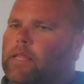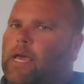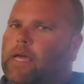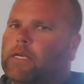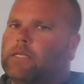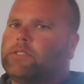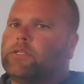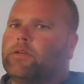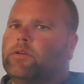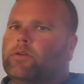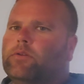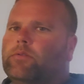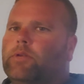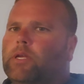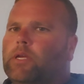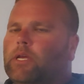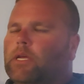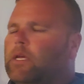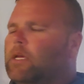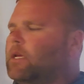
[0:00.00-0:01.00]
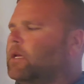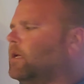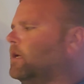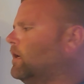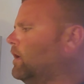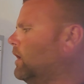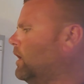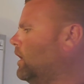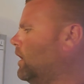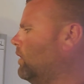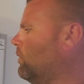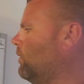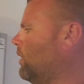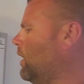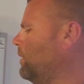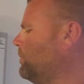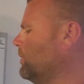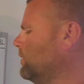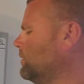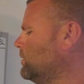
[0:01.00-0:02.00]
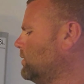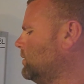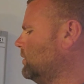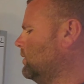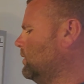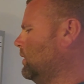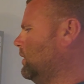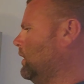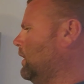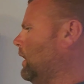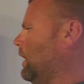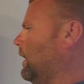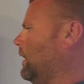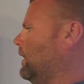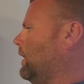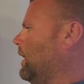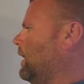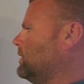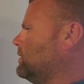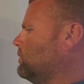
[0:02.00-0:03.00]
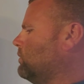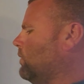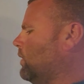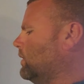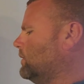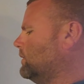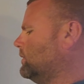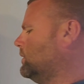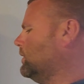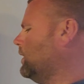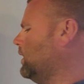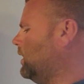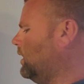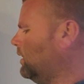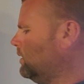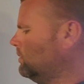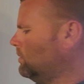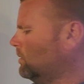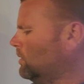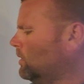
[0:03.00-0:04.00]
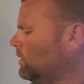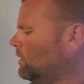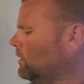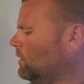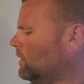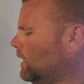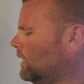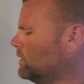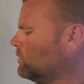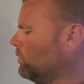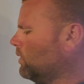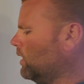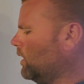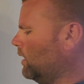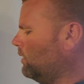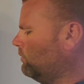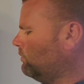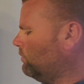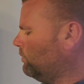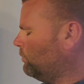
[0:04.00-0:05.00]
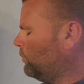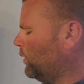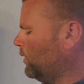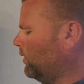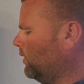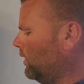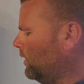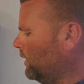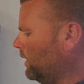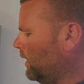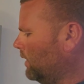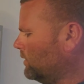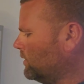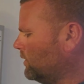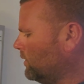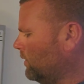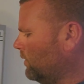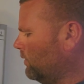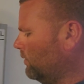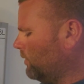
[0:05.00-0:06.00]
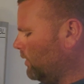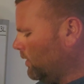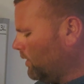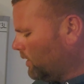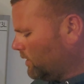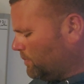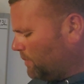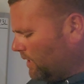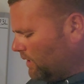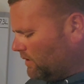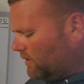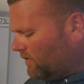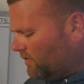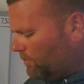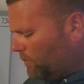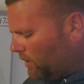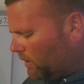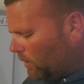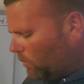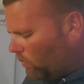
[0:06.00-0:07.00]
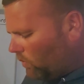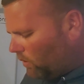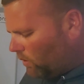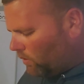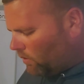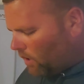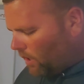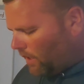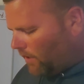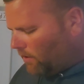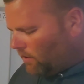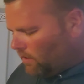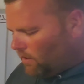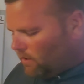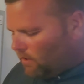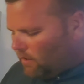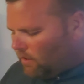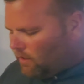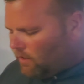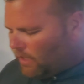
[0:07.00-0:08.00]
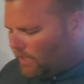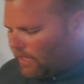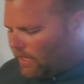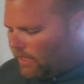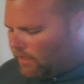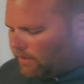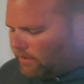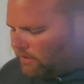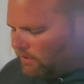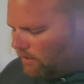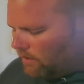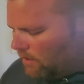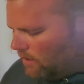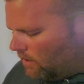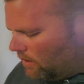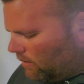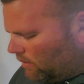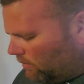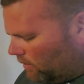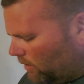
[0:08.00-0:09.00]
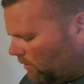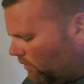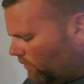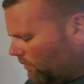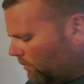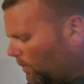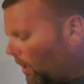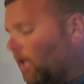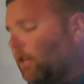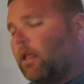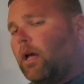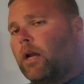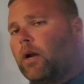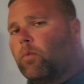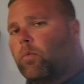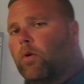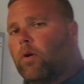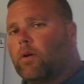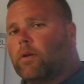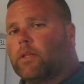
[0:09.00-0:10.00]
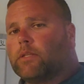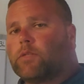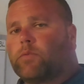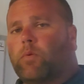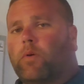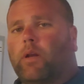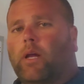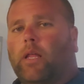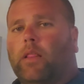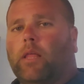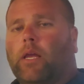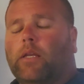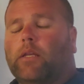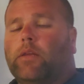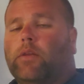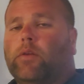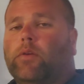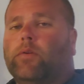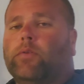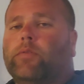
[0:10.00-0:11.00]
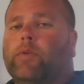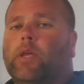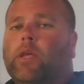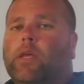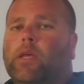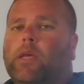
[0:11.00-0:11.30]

Latitude uh, wipers, and that's what uh, that's what I put on there. So they're expensive, but they work great. And uh, you know, for my line of work, that's what I like to use.